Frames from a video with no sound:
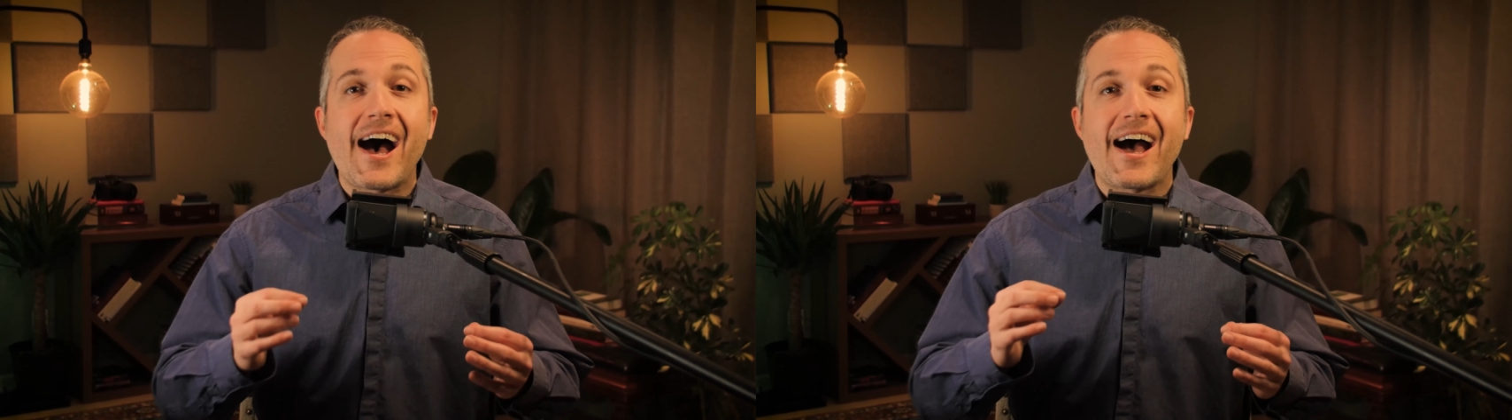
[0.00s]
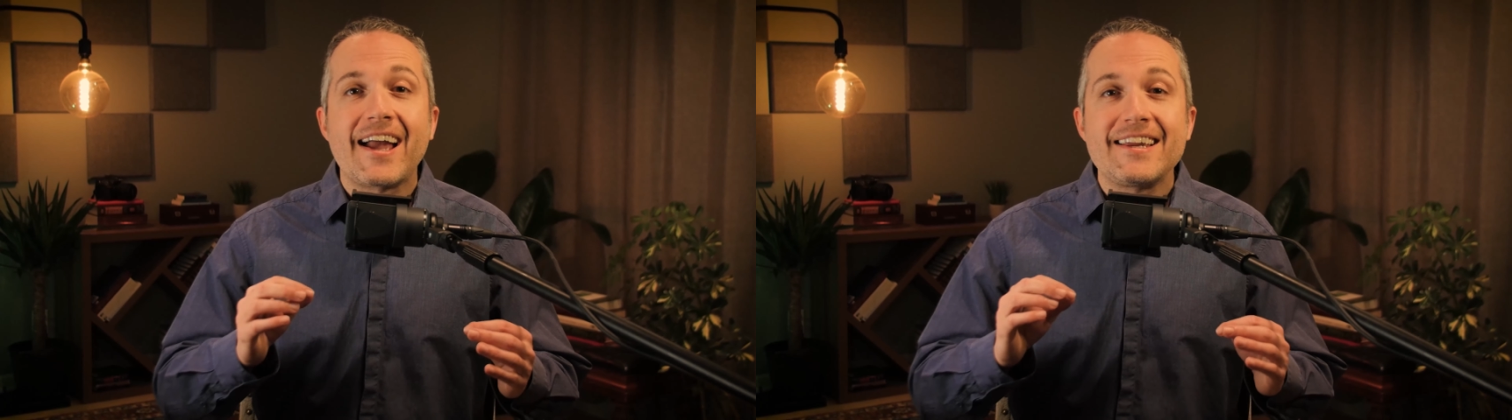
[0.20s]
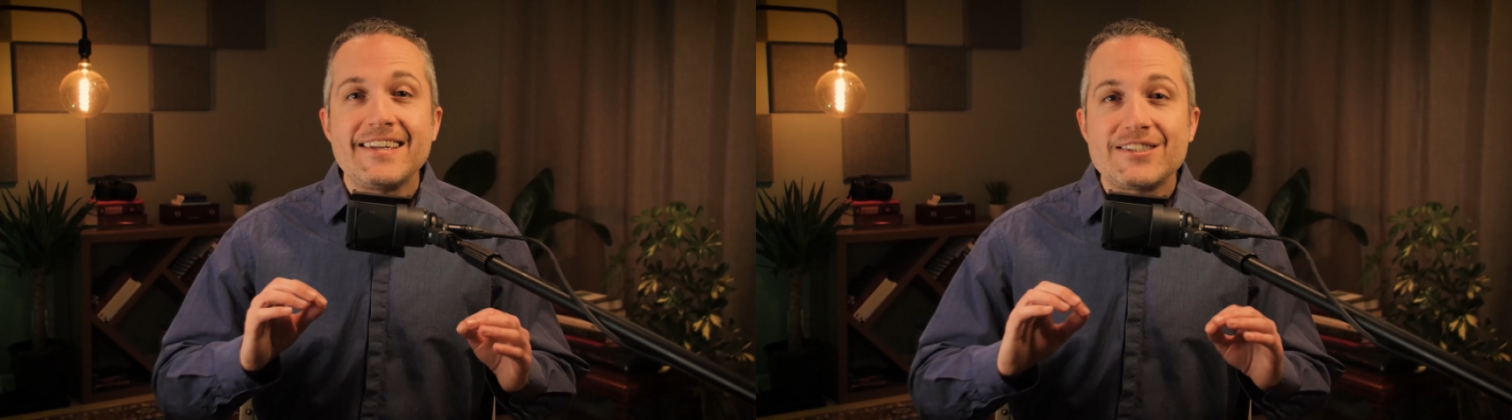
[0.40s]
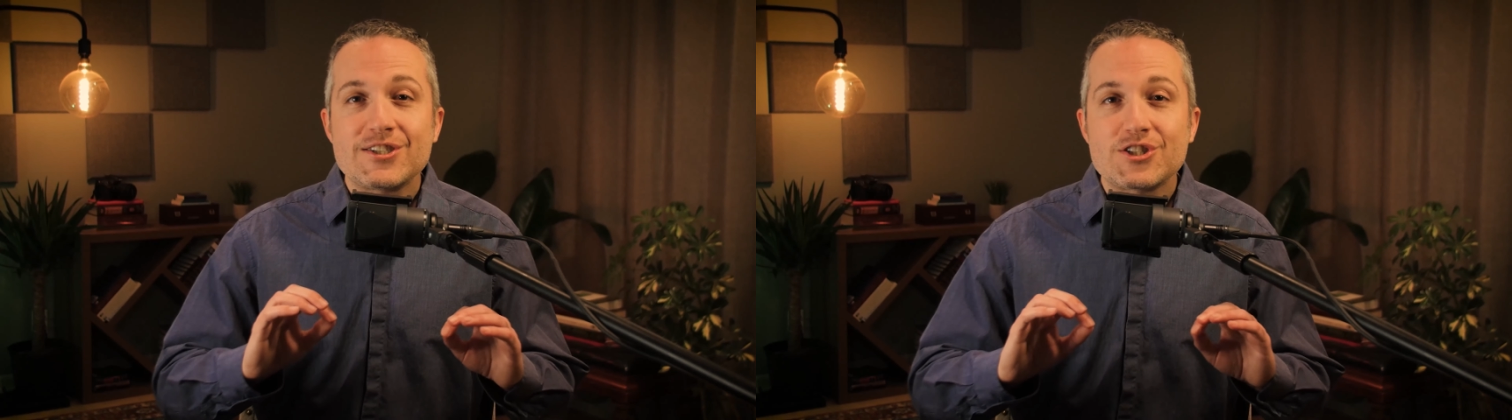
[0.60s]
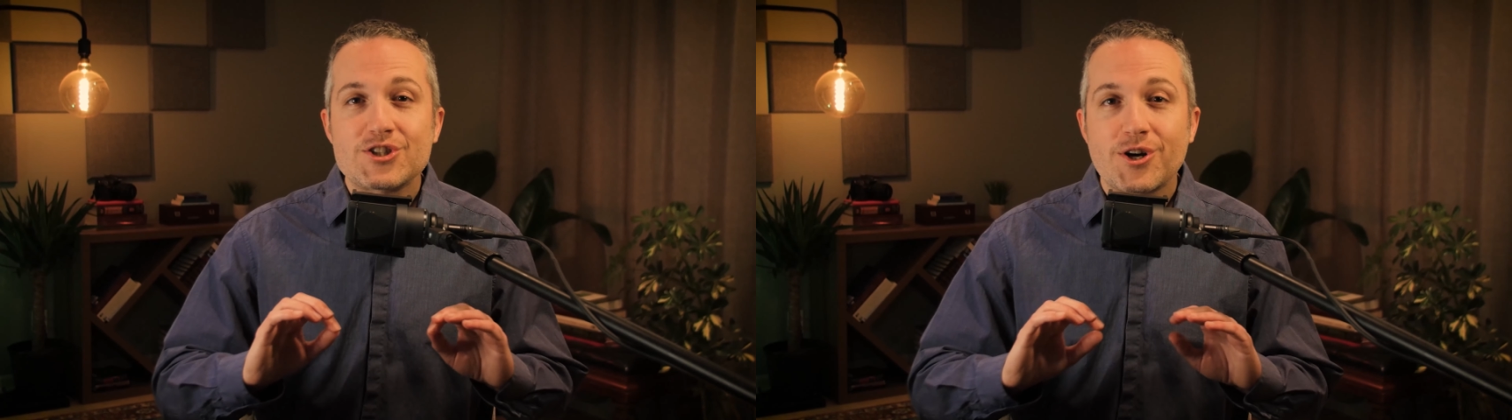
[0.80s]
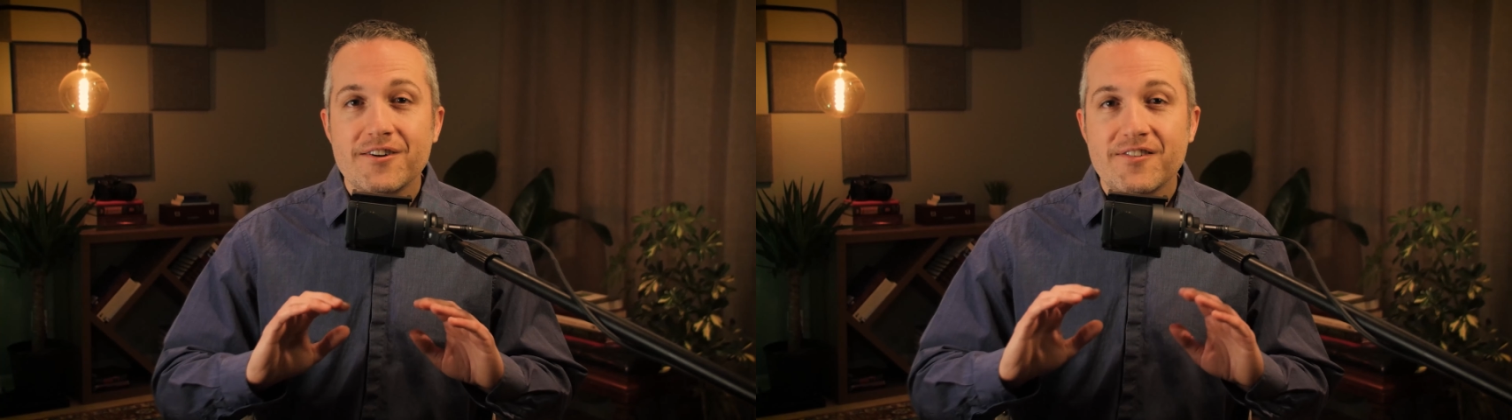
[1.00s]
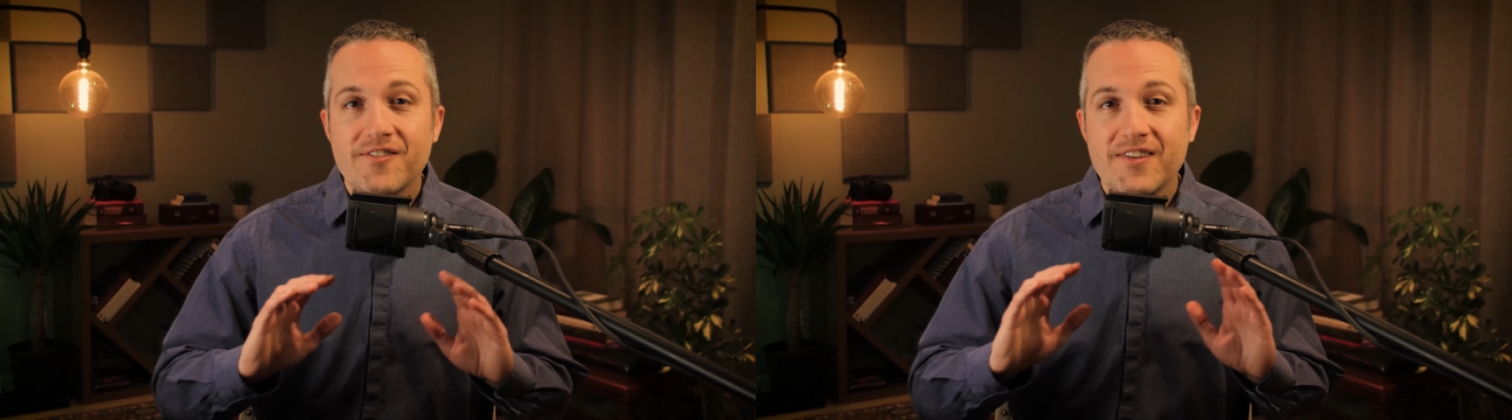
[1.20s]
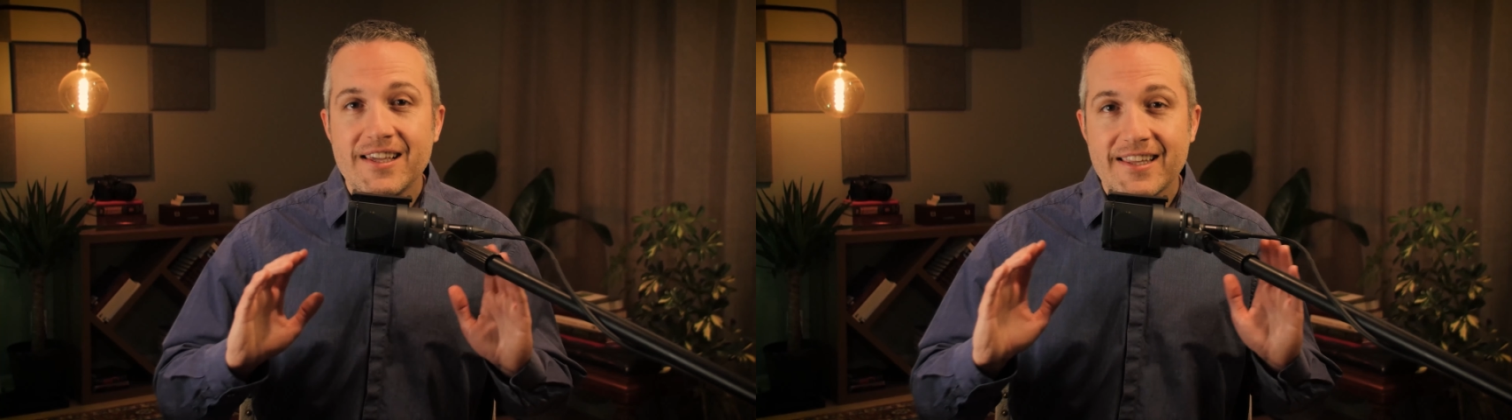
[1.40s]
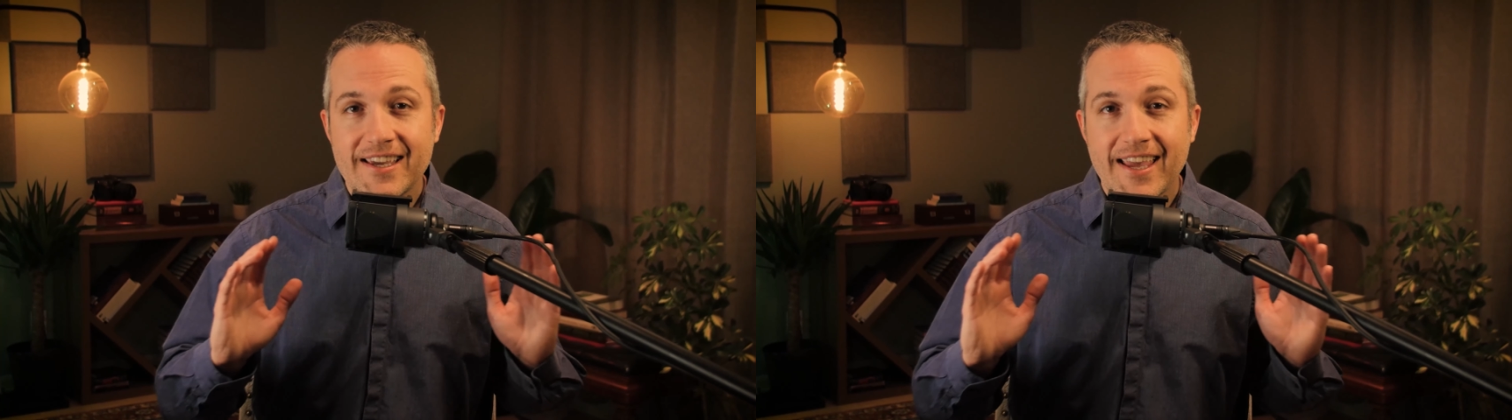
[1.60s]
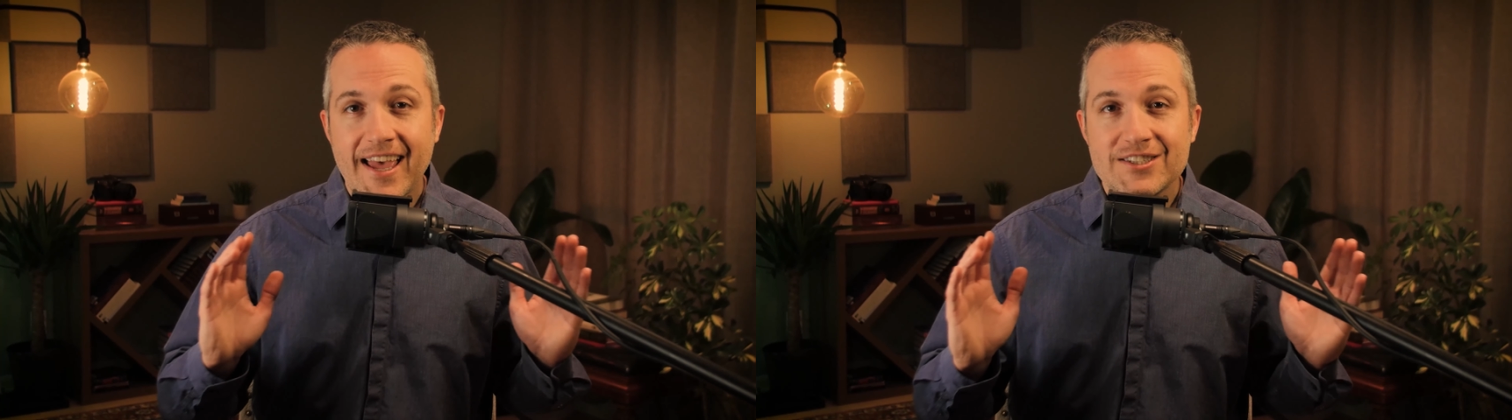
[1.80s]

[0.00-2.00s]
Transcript: I need to start feeling